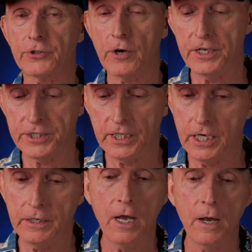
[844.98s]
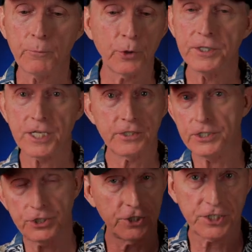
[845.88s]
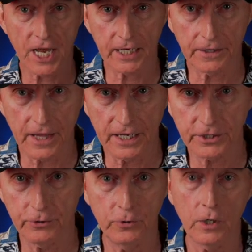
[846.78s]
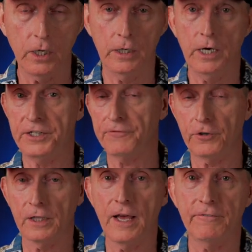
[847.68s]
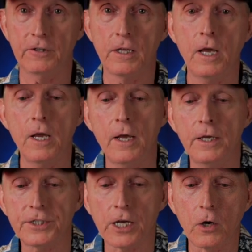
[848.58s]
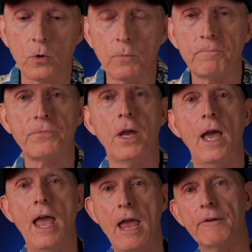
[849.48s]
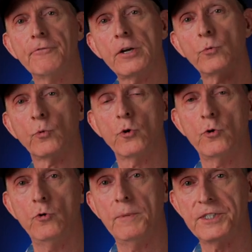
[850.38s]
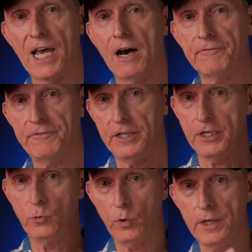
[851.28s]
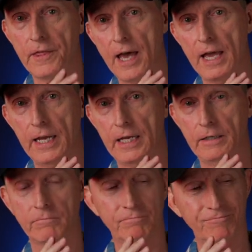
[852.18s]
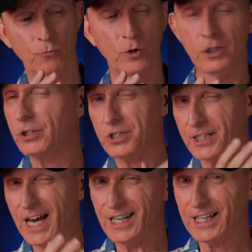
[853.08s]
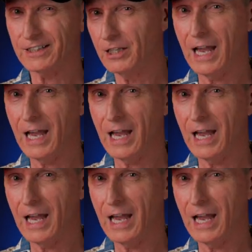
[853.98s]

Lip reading: tracing, and Princess has just taken that to a different level. So every room is outfitted with a what looks kind of like a little